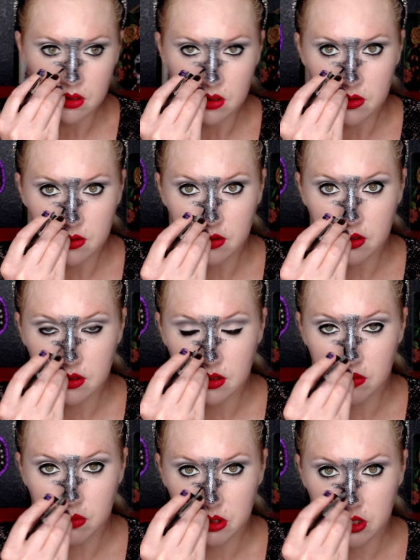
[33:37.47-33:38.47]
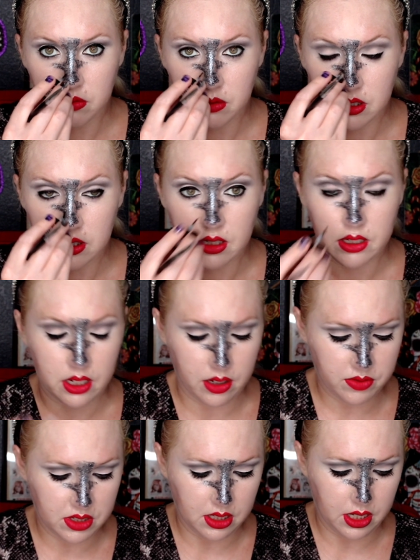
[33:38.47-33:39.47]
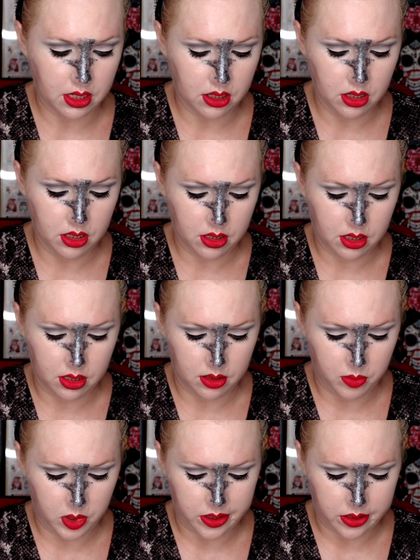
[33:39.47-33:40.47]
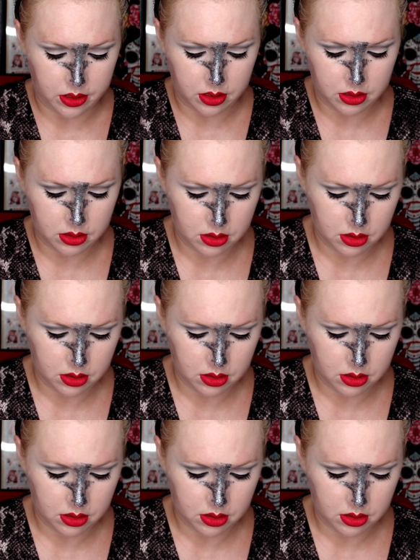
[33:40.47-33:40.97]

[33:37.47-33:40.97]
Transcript: So this is where you're really going to have to like look in the mirror